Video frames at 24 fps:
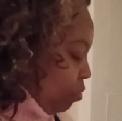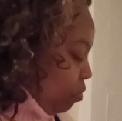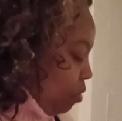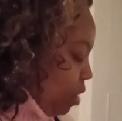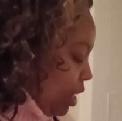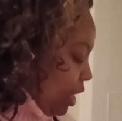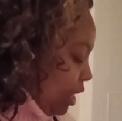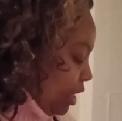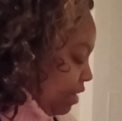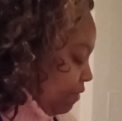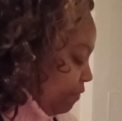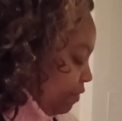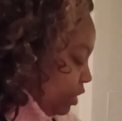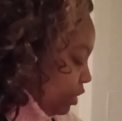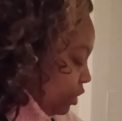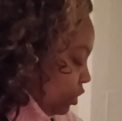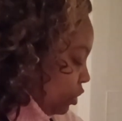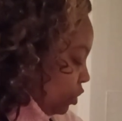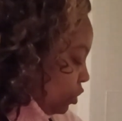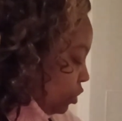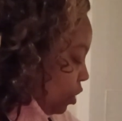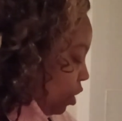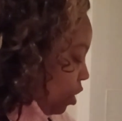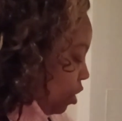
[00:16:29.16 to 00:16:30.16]
want to give it a
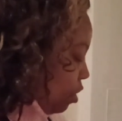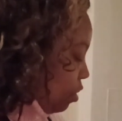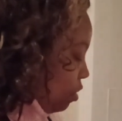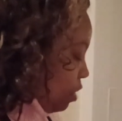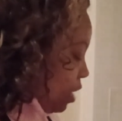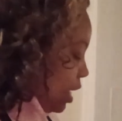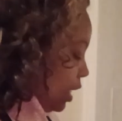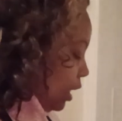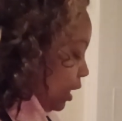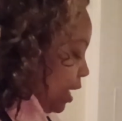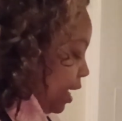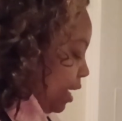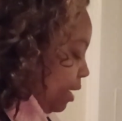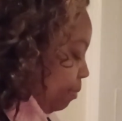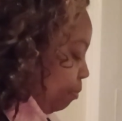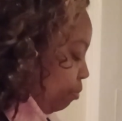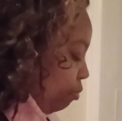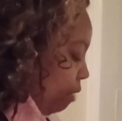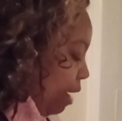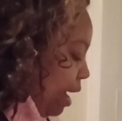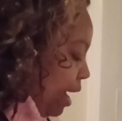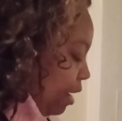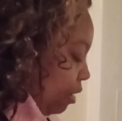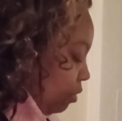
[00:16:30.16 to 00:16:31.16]
stir and let it
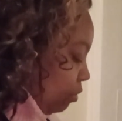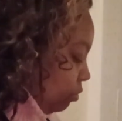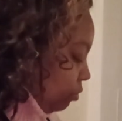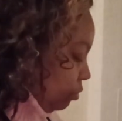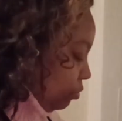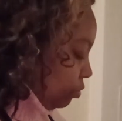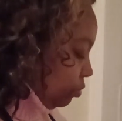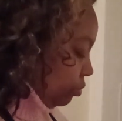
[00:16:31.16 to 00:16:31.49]
brown.